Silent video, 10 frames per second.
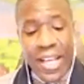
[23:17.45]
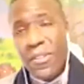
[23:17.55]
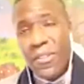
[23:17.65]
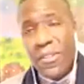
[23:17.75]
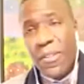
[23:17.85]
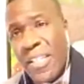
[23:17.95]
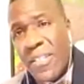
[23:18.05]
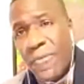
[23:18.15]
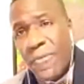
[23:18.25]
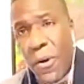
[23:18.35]
So the point is,
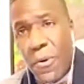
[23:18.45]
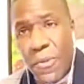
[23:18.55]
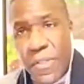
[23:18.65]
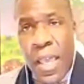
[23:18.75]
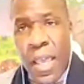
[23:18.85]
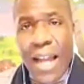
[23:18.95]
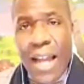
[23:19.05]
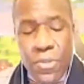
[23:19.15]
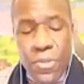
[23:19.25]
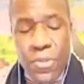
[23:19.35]
first, how do
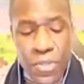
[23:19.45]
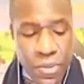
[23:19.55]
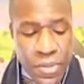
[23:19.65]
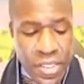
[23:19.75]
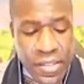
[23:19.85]
you do this?